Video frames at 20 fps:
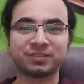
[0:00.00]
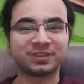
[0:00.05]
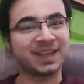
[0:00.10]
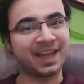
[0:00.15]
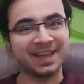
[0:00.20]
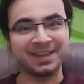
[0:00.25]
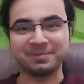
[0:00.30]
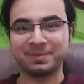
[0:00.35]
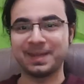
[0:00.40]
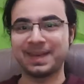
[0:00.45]

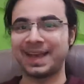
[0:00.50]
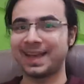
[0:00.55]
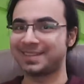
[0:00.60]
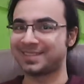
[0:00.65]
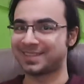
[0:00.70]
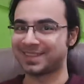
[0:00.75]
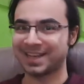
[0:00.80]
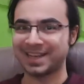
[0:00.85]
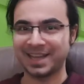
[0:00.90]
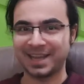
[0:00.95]
Simon. I
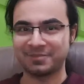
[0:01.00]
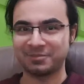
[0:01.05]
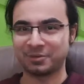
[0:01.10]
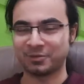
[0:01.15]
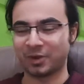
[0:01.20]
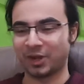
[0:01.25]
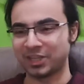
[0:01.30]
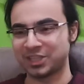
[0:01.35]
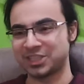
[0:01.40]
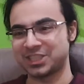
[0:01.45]
still haven't
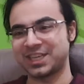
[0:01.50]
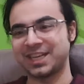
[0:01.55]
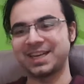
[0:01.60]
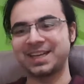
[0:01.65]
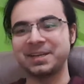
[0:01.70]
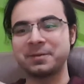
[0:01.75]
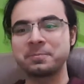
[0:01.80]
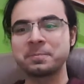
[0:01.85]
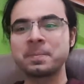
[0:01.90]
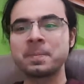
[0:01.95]
watched it.